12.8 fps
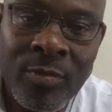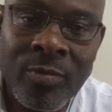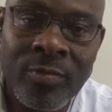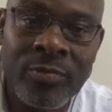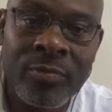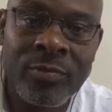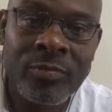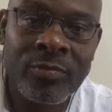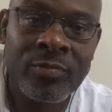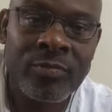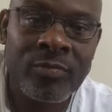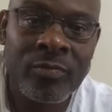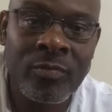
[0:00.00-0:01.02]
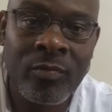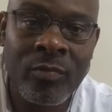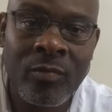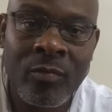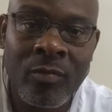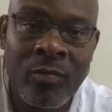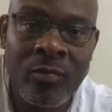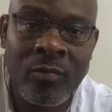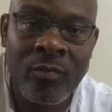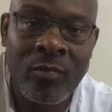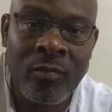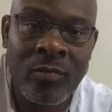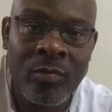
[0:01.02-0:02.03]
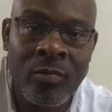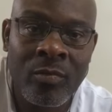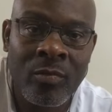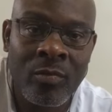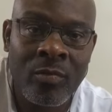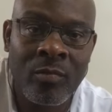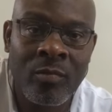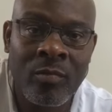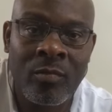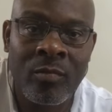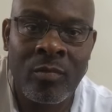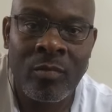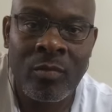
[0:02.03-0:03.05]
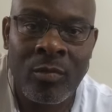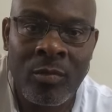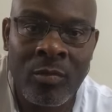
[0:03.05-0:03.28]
No one is speaking in this clip.